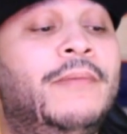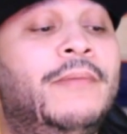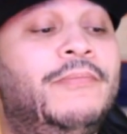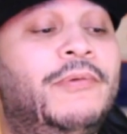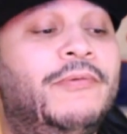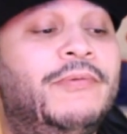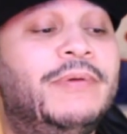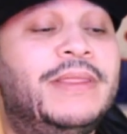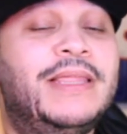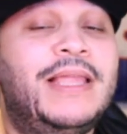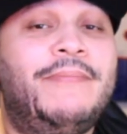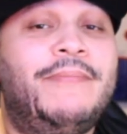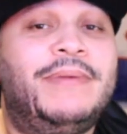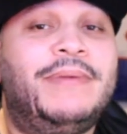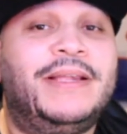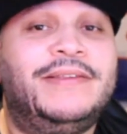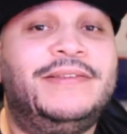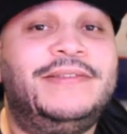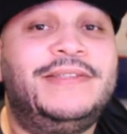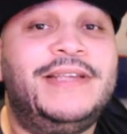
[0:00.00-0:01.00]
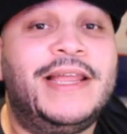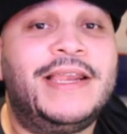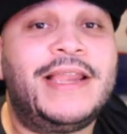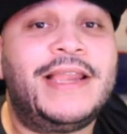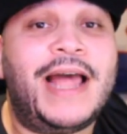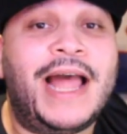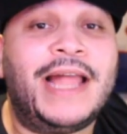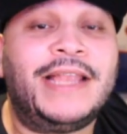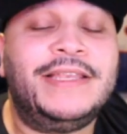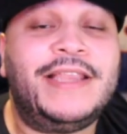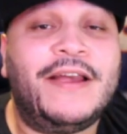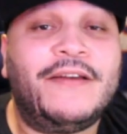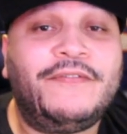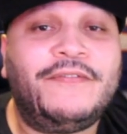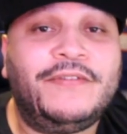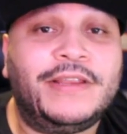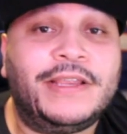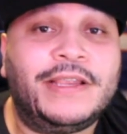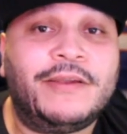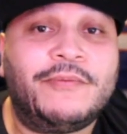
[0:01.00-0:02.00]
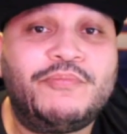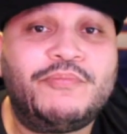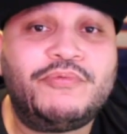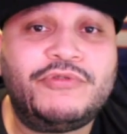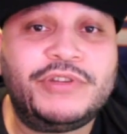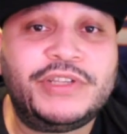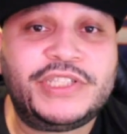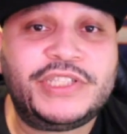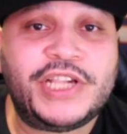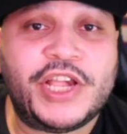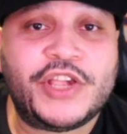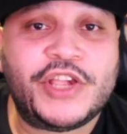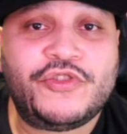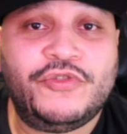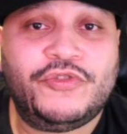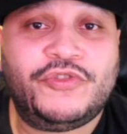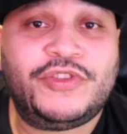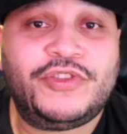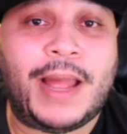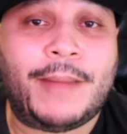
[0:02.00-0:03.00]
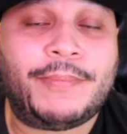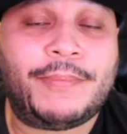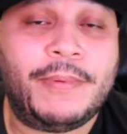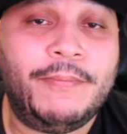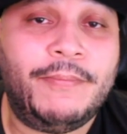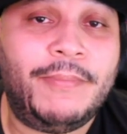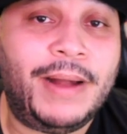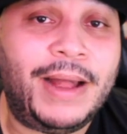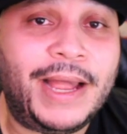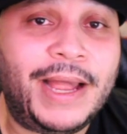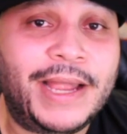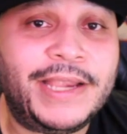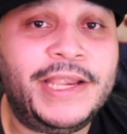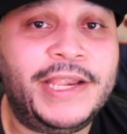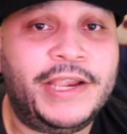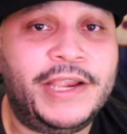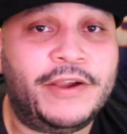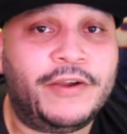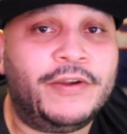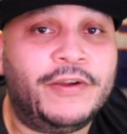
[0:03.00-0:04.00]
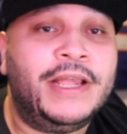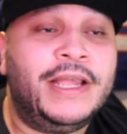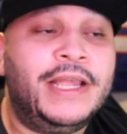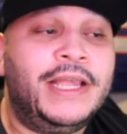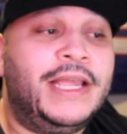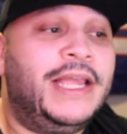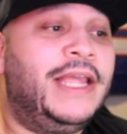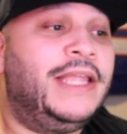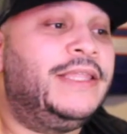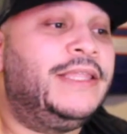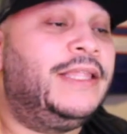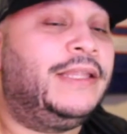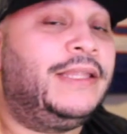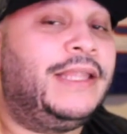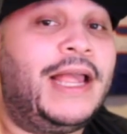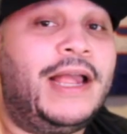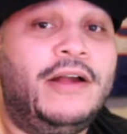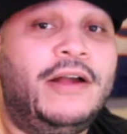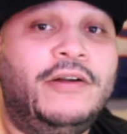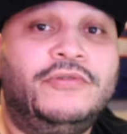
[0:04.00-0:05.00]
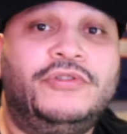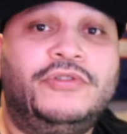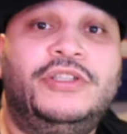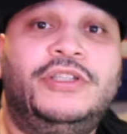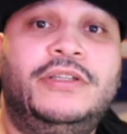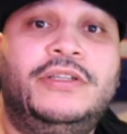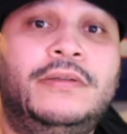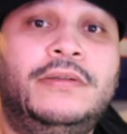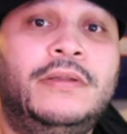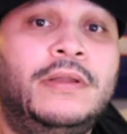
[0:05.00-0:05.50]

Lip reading: But with that being said, I definitely appreciate you stopping by here in the lounge.